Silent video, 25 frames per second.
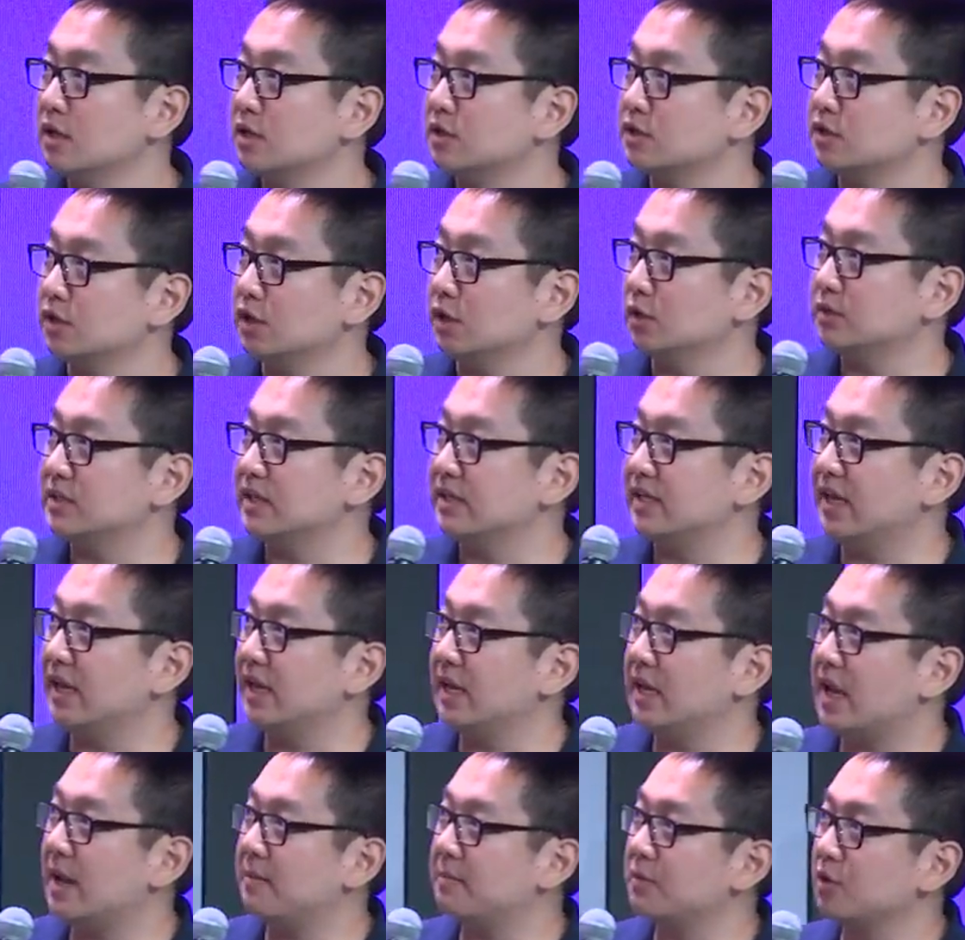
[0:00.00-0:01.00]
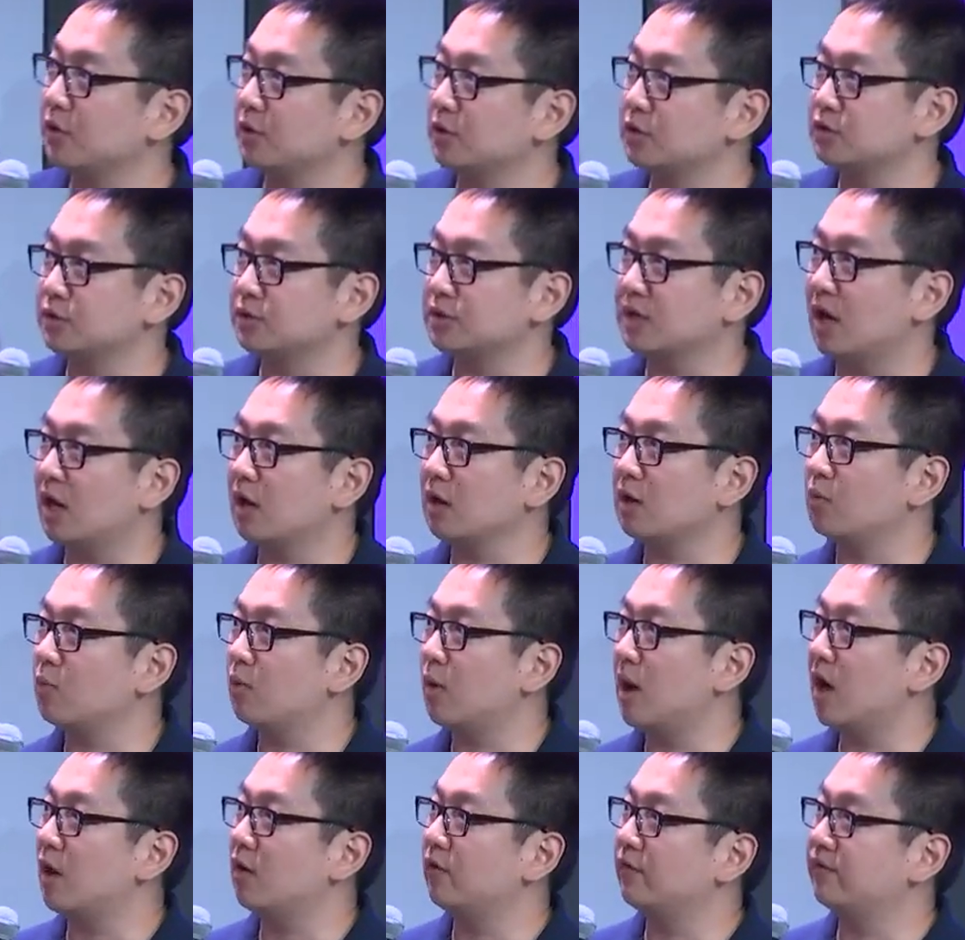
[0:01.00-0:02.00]
So today, I'm going to talk
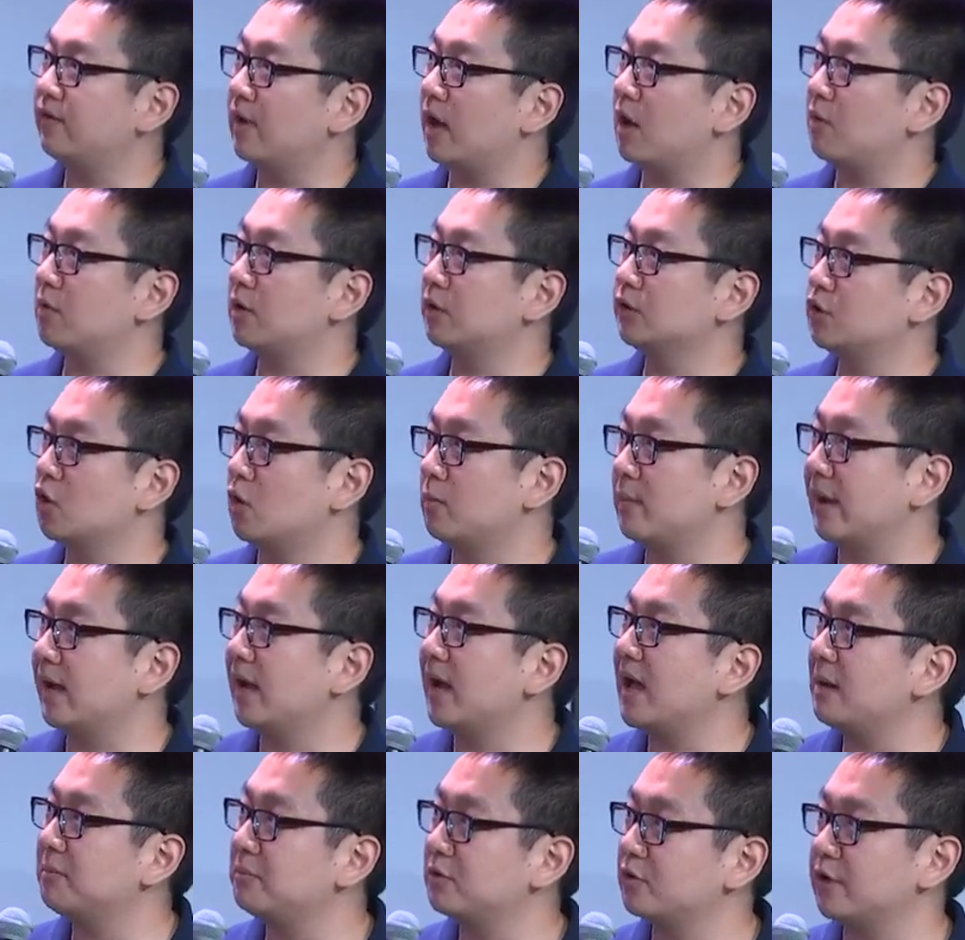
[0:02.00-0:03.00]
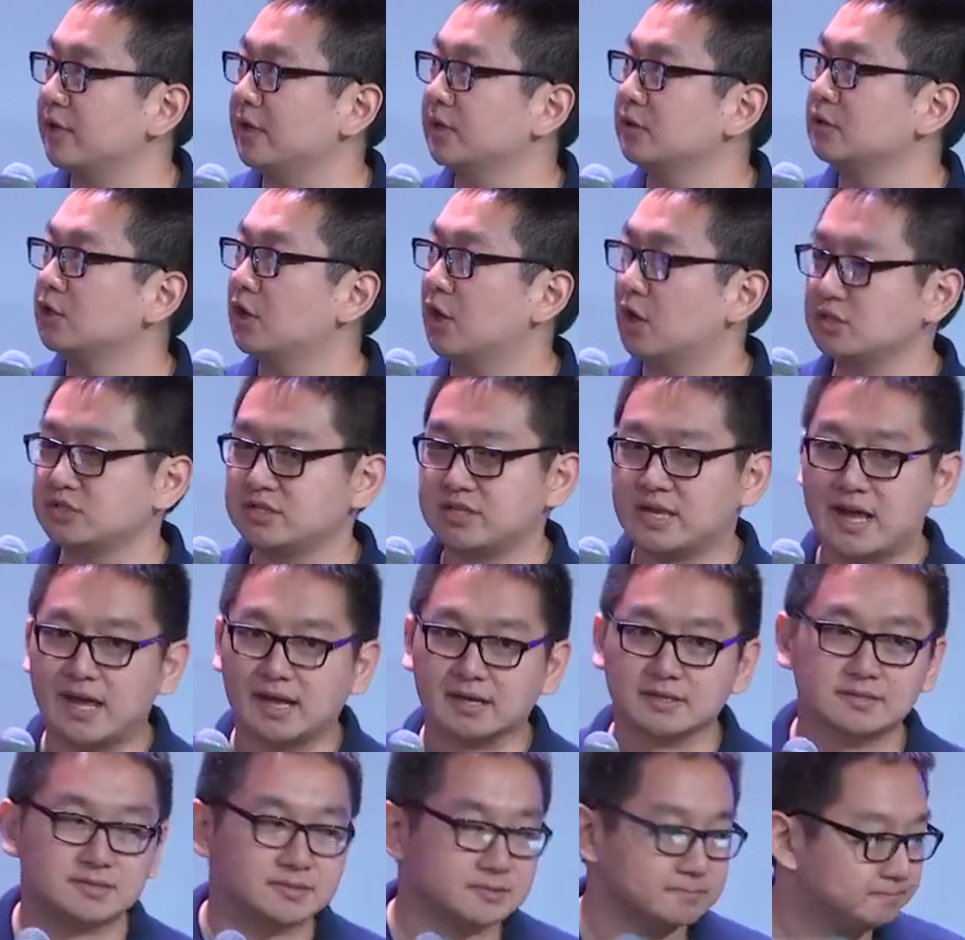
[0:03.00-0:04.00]
one of our domain library,
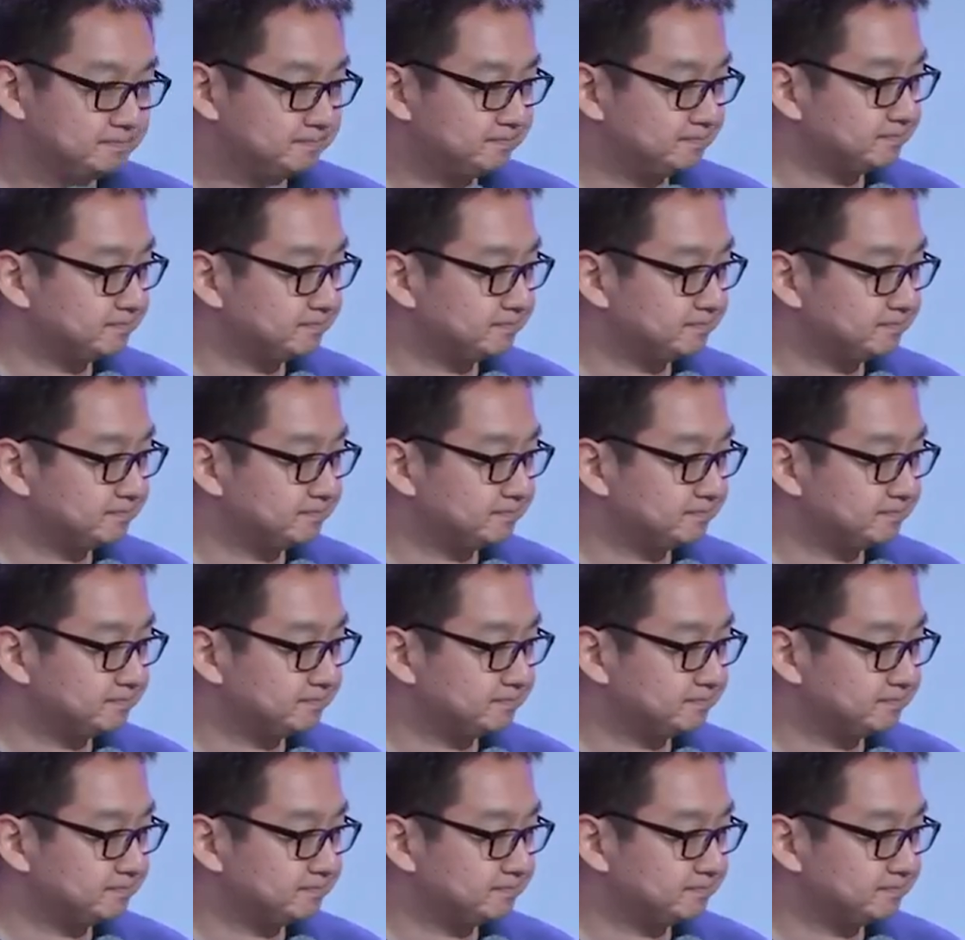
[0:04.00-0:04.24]
TorchText.